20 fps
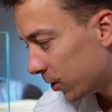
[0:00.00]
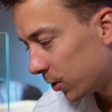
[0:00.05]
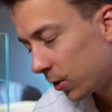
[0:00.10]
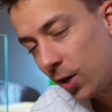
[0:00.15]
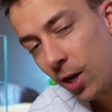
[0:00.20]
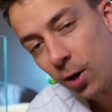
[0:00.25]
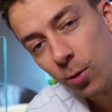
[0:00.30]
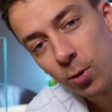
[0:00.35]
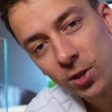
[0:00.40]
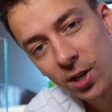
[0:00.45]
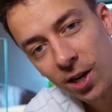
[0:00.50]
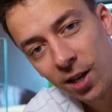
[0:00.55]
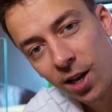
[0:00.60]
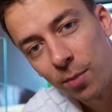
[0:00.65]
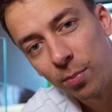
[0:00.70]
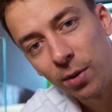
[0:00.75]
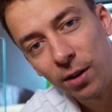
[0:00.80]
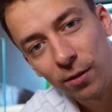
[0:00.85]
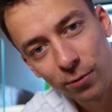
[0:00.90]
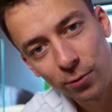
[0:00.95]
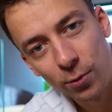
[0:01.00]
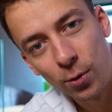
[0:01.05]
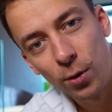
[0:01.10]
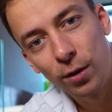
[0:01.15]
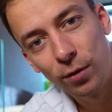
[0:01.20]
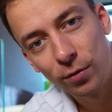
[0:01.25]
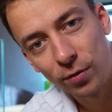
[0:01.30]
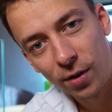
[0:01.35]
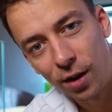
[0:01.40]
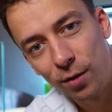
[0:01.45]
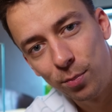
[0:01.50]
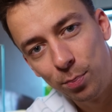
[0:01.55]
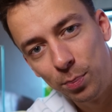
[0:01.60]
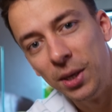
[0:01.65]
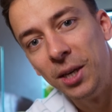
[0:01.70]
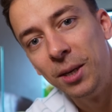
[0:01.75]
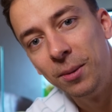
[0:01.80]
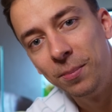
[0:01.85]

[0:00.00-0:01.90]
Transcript: Today we're setting up a 45p.